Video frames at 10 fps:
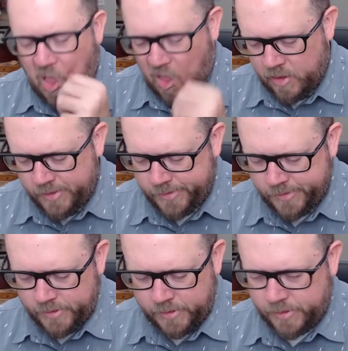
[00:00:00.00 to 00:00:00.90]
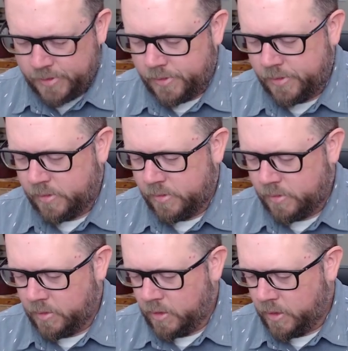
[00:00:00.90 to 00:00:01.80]
Uh,
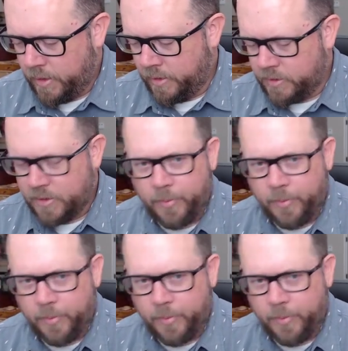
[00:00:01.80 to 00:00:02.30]
Here's the